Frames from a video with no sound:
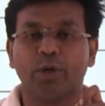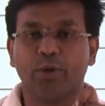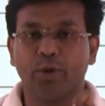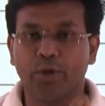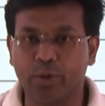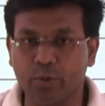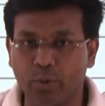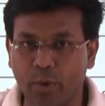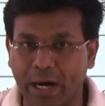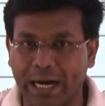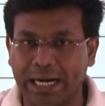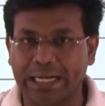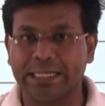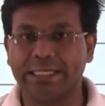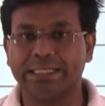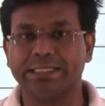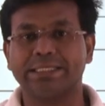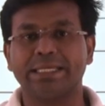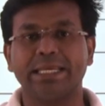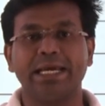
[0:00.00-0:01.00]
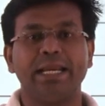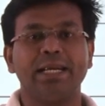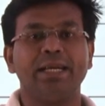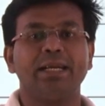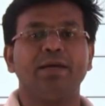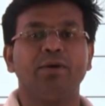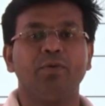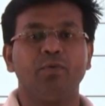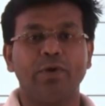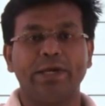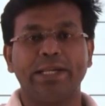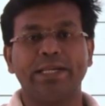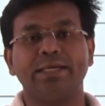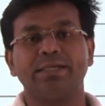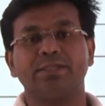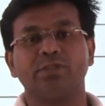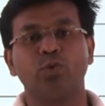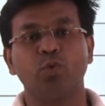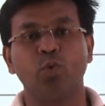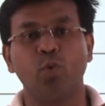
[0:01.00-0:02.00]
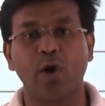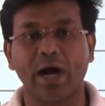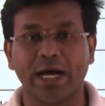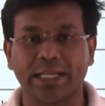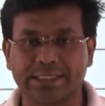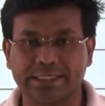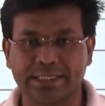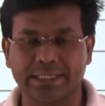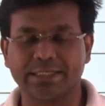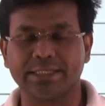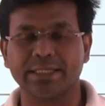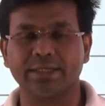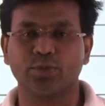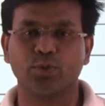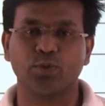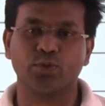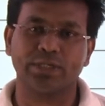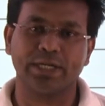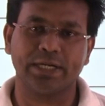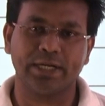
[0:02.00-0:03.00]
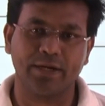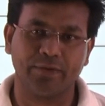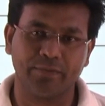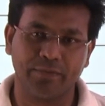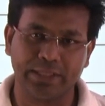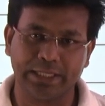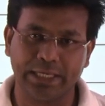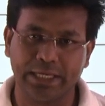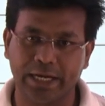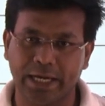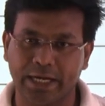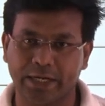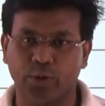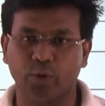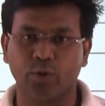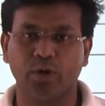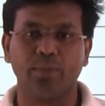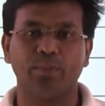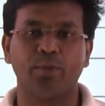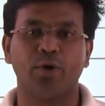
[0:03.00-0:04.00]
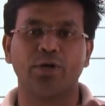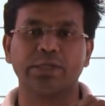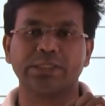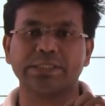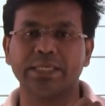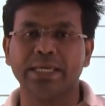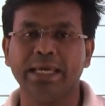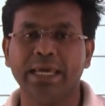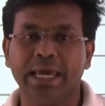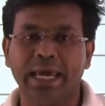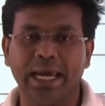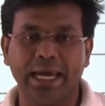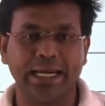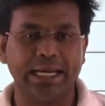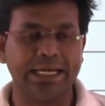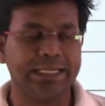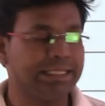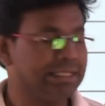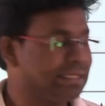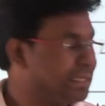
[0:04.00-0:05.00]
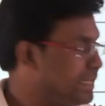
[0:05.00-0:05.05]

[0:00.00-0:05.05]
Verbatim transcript: are going to understand various nuances associated with the electoral bonds, and at the